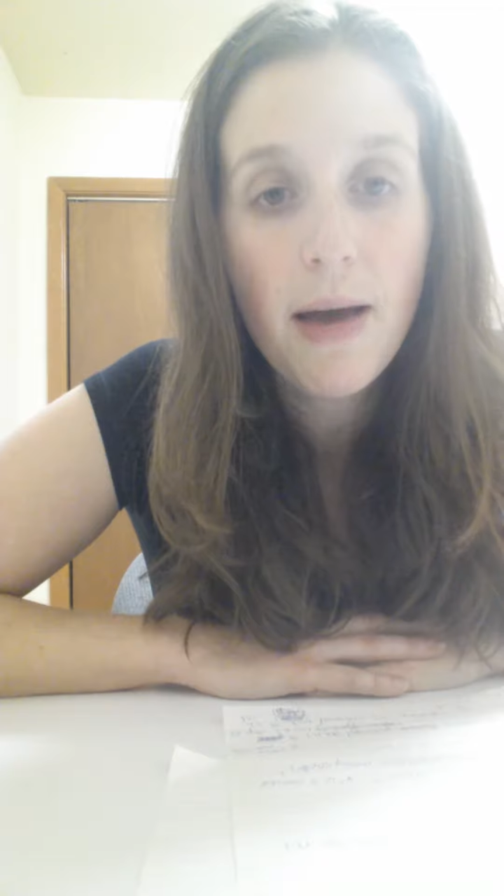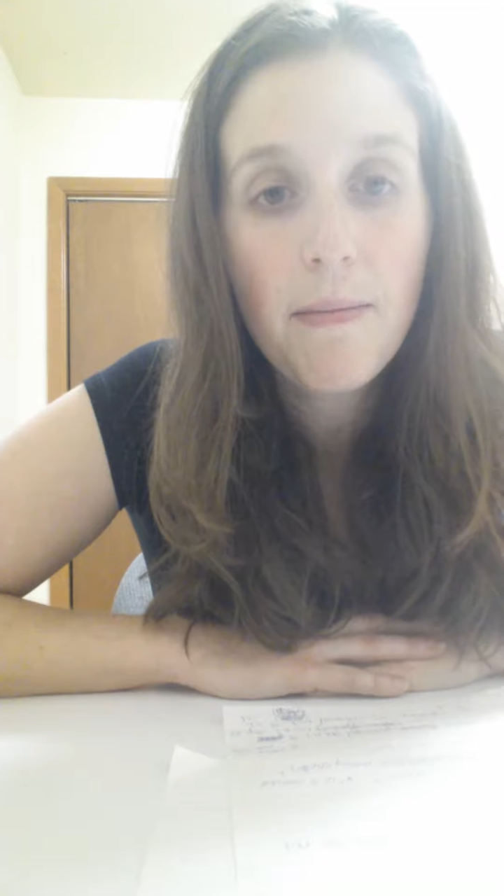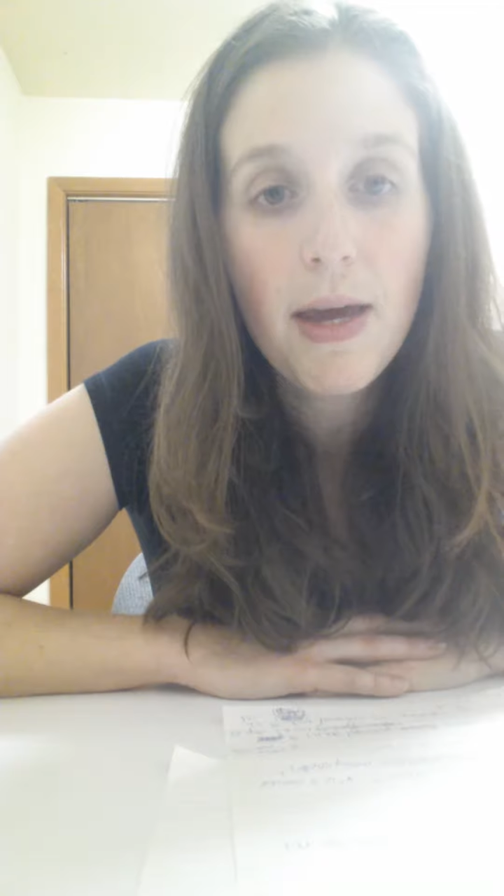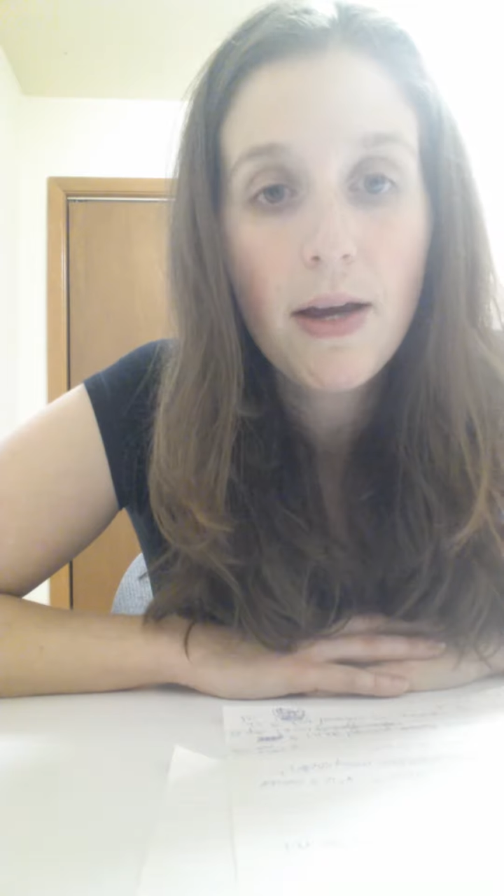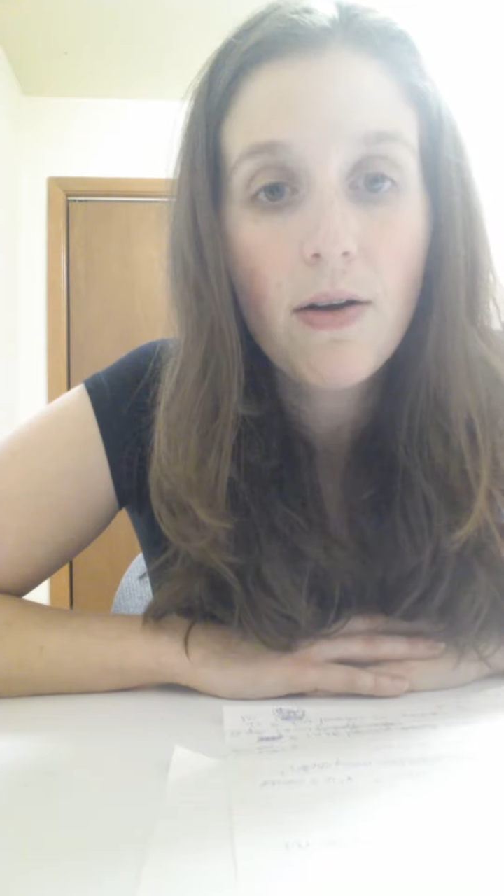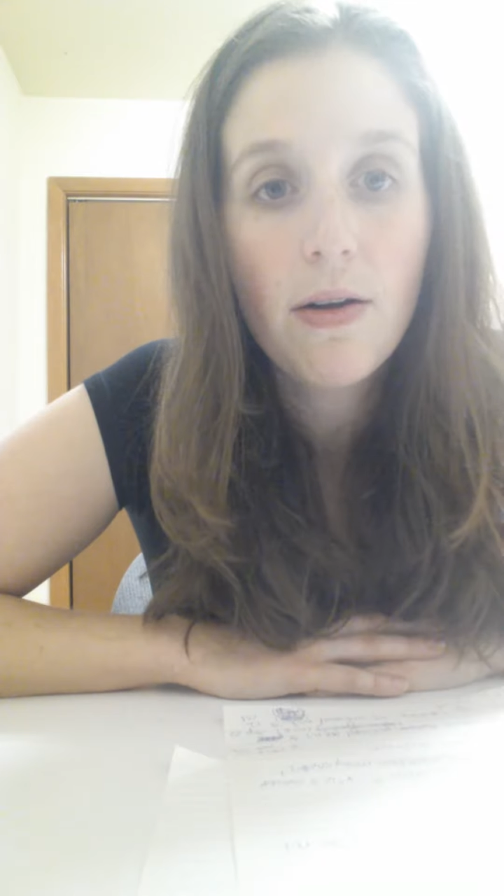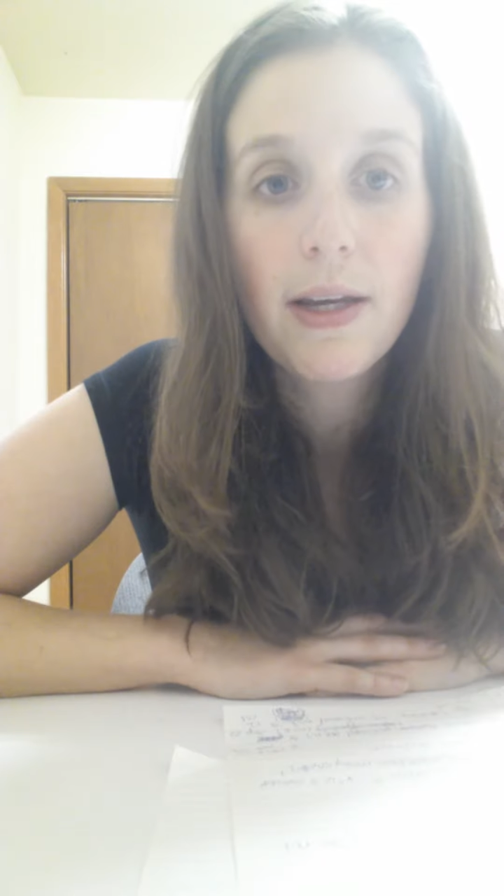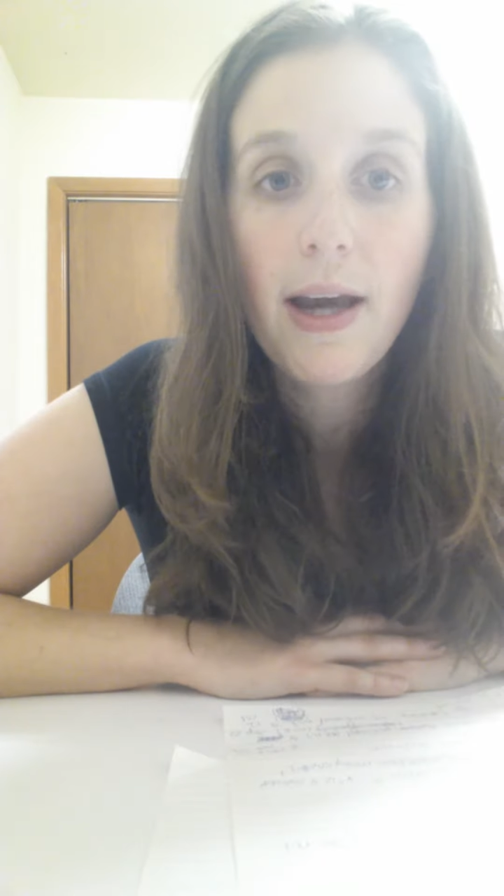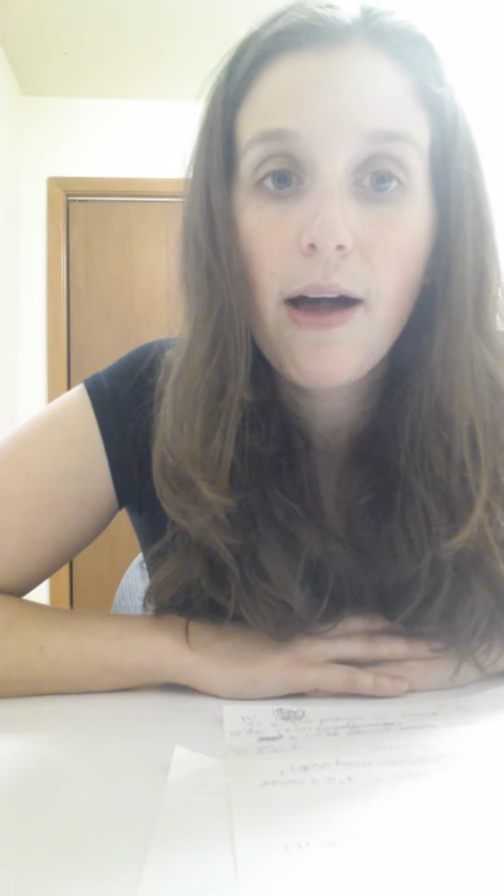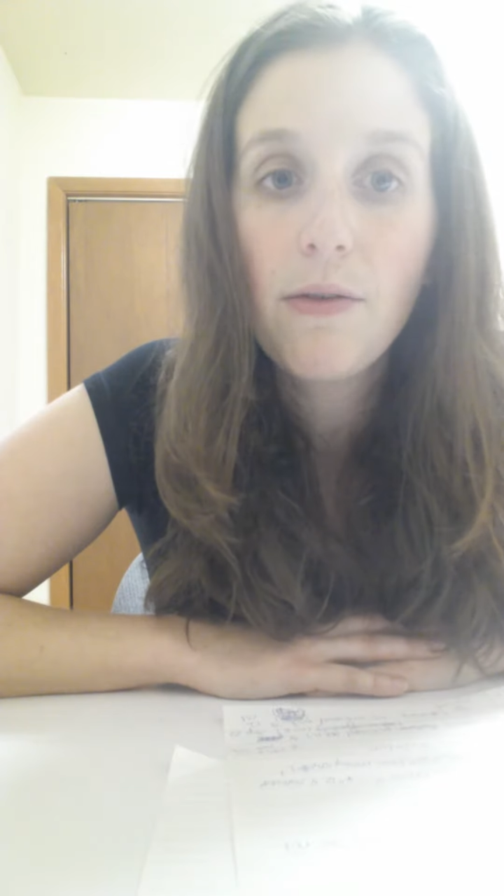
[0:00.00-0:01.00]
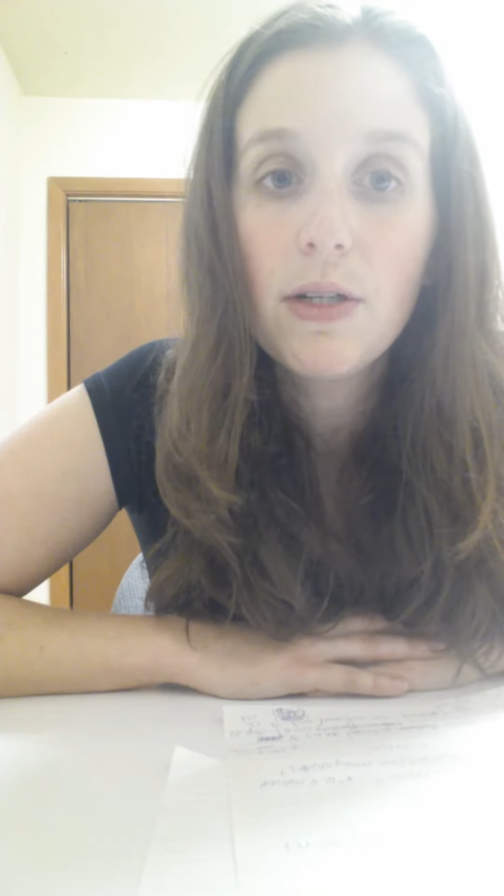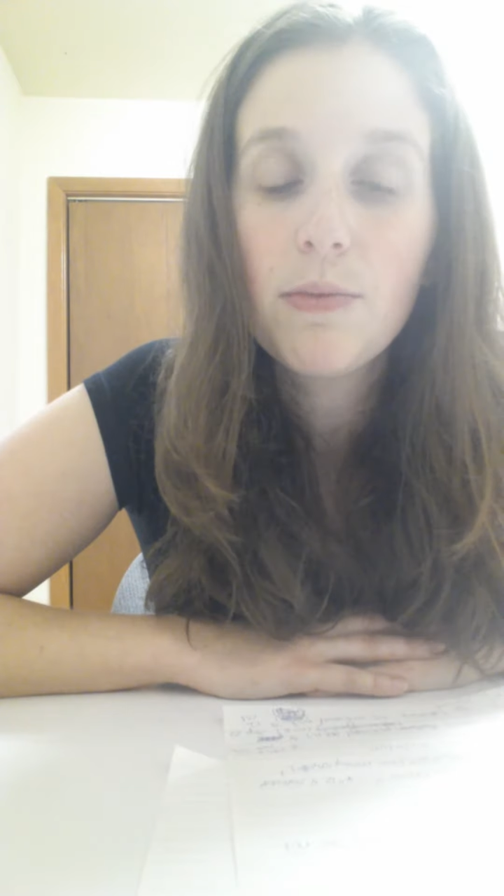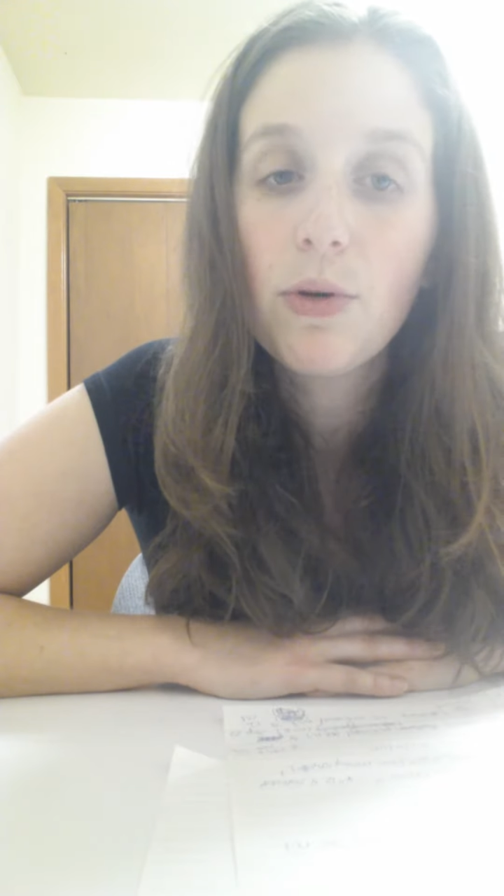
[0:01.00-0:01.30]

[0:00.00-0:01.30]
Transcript: that make on the calories